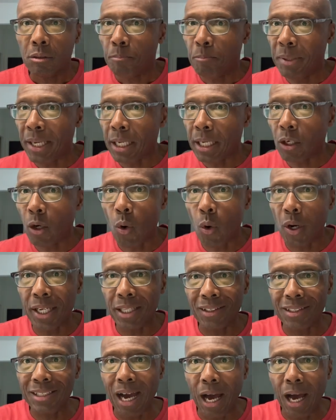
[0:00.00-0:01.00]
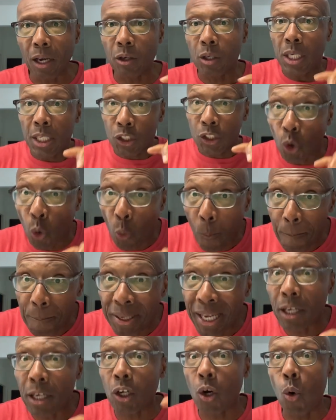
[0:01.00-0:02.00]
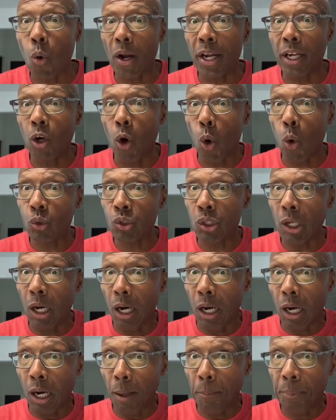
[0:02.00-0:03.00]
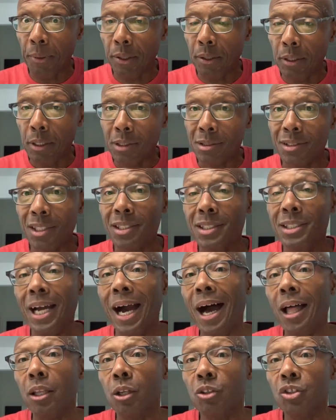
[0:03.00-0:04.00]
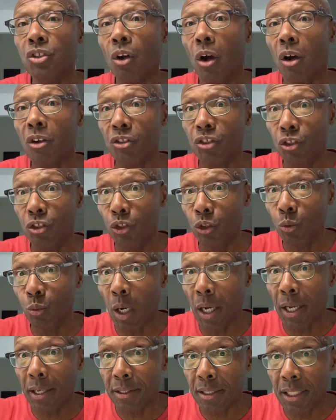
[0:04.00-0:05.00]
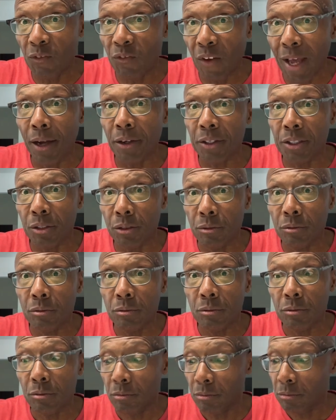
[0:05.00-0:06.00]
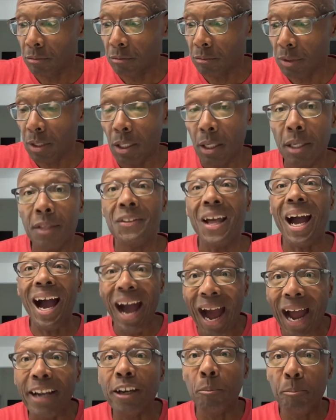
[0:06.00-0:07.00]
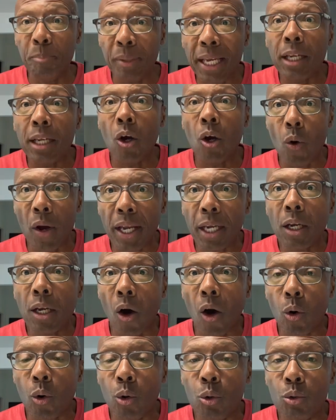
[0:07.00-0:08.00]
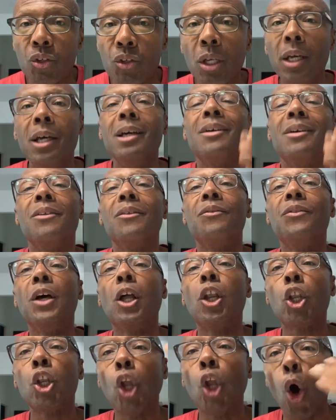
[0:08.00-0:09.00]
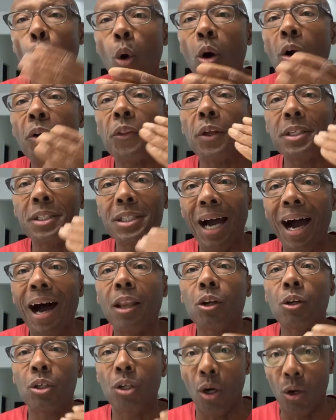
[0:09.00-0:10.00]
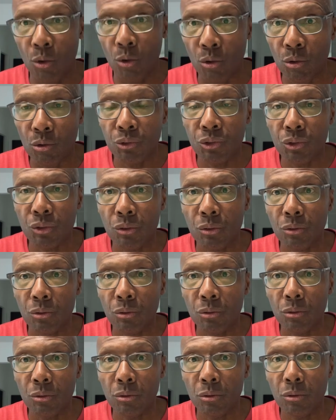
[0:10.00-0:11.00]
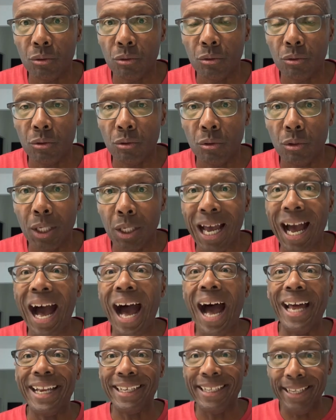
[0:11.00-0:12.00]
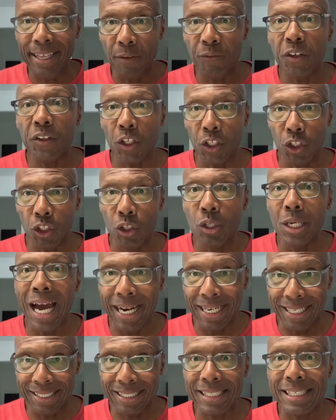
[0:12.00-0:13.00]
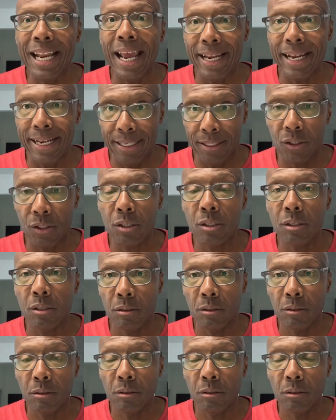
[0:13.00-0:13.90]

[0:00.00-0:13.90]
Bitcoin and the dollar. So Bitcoin goes up. The dollar starts to do what? Devalue. The higher Bitcoin goes, the lower the dollar goes. I live in the United States.